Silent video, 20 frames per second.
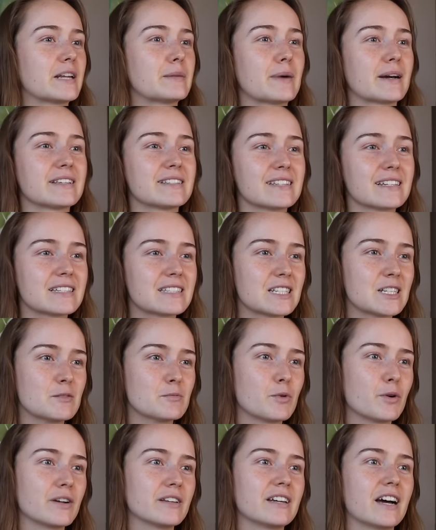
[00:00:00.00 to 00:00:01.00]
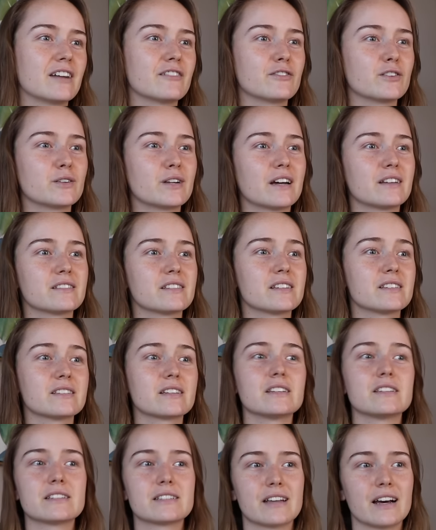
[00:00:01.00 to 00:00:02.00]
by 16.9 fluid ounces
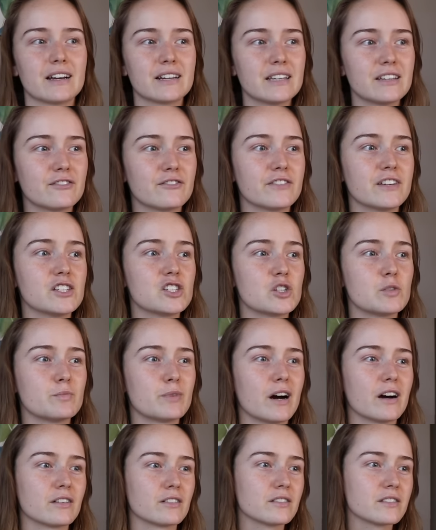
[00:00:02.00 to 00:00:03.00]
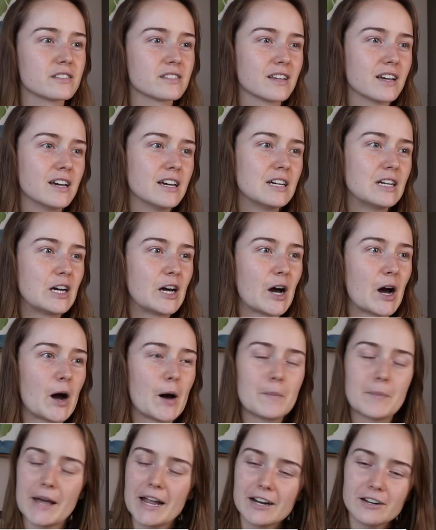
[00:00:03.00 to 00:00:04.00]
in Dasani and Fiji bottles.
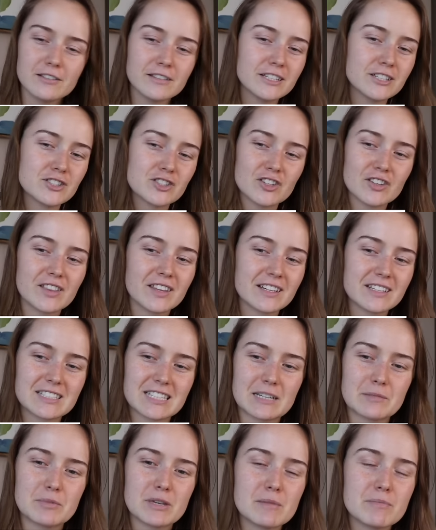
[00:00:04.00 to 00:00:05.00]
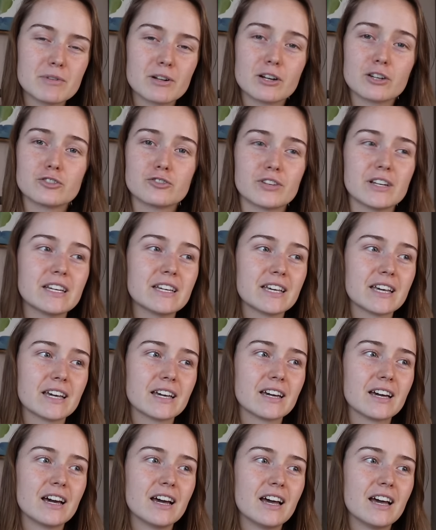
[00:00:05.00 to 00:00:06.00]
Apparently she thinks that people are
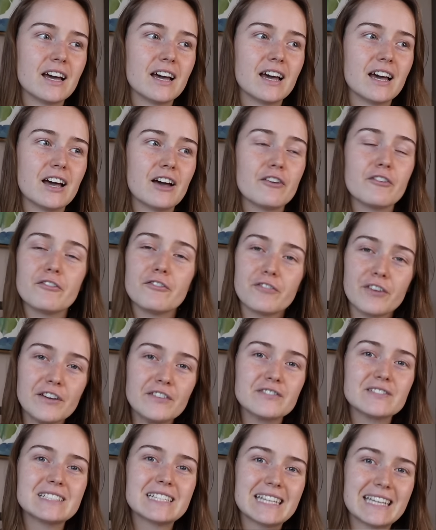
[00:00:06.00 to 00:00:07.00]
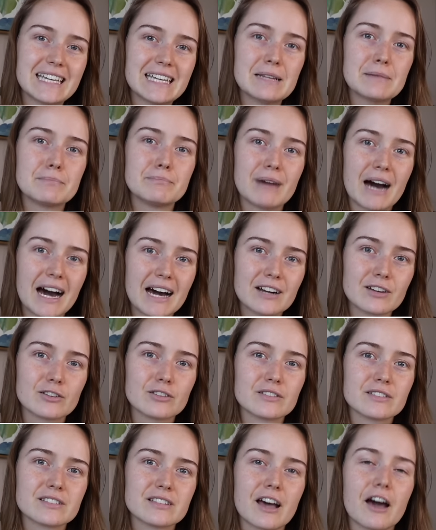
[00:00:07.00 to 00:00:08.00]
drinking 15
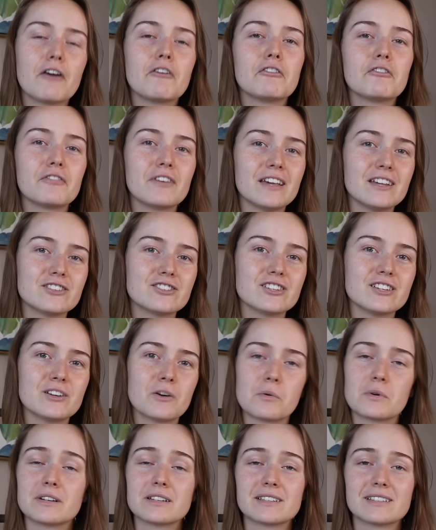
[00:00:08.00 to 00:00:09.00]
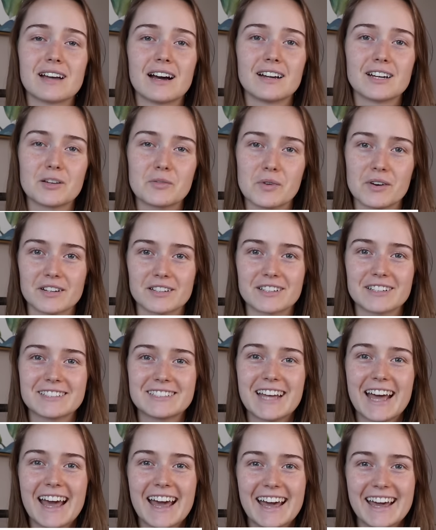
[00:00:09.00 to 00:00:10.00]
bottles of Fiji or Dasani water a
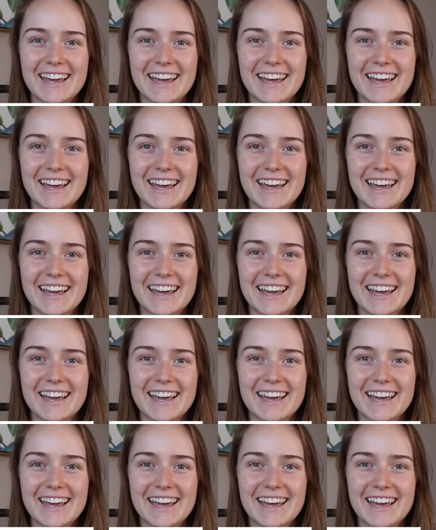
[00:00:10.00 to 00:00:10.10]
day.